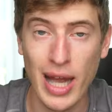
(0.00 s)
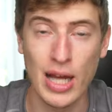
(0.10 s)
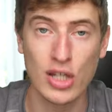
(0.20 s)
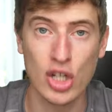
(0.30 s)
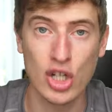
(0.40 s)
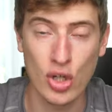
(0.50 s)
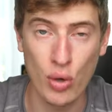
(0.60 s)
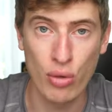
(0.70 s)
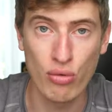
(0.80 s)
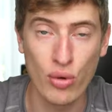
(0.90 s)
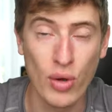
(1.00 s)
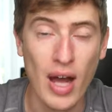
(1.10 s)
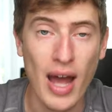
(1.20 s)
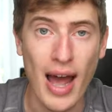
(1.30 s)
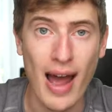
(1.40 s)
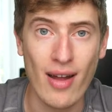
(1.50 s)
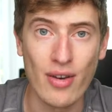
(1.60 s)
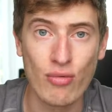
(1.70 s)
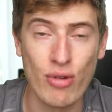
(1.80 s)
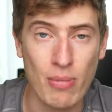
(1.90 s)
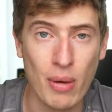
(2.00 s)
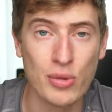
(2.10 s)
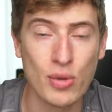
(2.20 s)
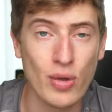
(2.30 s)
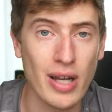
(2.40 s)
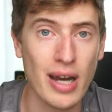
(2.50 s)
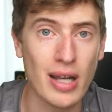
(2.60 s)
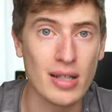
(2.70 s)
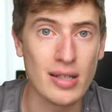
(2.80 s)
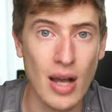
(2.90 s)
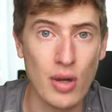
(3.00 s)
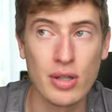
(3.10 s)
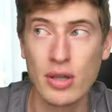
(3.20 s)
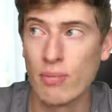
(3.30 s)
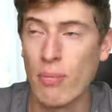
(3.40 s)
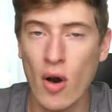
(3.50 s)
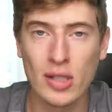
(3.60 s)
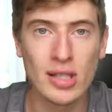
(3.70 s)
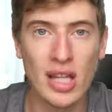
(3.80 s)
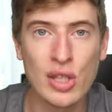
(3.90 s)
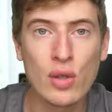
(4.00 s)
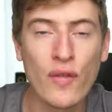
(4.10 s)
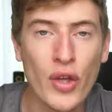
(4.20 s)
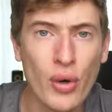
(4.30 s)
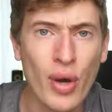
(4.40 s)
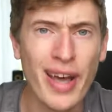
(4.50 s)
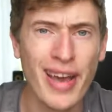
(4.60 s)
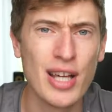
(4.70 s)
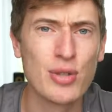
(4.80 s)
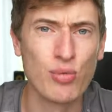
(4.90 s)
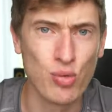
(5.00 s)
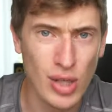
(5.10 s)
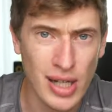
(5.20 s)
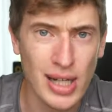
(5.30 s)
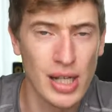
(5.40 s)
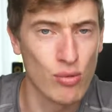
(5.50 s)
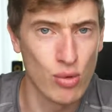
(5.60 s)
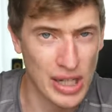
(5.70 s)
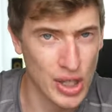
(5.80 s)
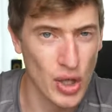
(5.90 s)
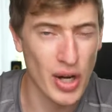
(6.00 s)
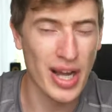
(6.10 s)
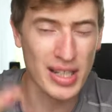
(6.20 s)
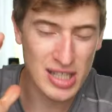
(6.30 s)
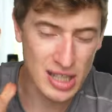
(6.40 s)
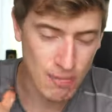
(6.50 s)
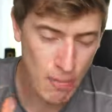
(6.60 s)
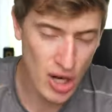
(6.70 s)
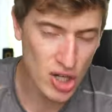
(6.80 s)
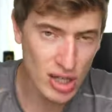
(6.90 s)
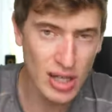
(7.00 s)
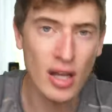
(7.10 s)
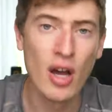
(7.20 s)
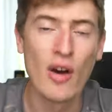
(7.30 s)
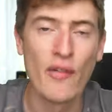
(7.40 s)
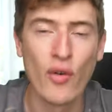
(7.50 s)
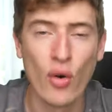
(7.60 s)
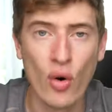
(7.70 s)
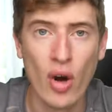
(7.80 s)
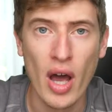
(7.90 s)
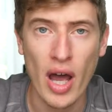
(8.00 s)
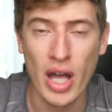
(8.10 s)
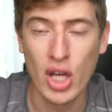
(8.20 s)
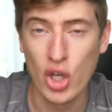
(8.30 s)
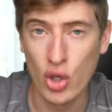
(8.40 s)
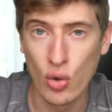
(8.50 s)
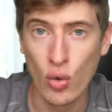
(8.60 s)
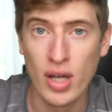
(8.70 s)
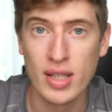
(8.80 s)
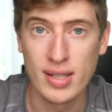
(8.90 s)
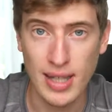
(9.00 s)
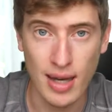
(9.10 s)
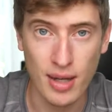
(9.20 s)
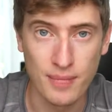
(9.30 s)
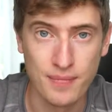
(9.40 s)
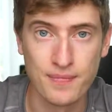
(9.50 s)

has shone through, and Redbubble's organic sales and the marketing they do for you is really good, especially for a new seller.